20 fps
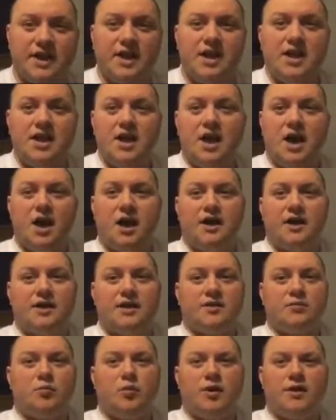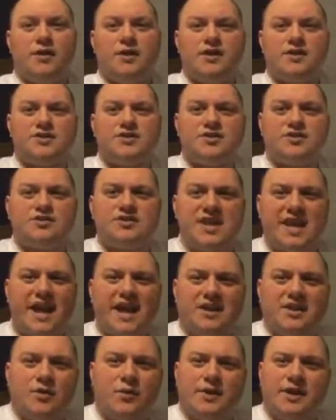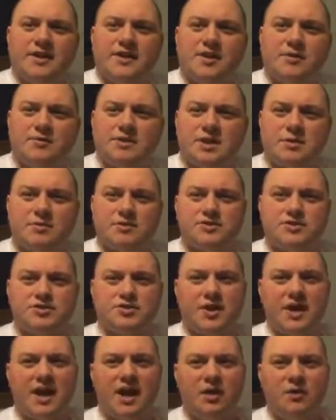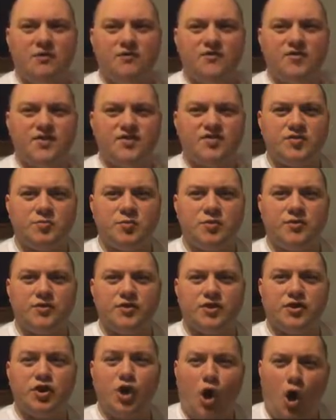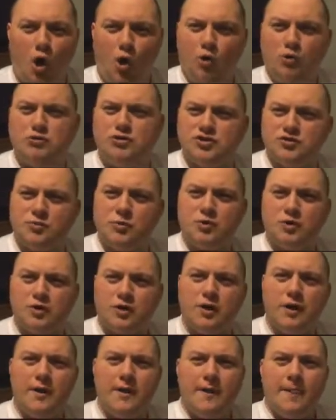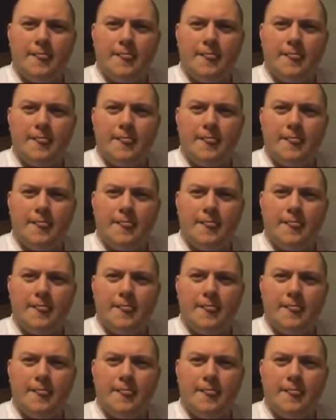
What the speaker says: it. One of the concerns I had going in there was I wasn't sure how visible the cones were.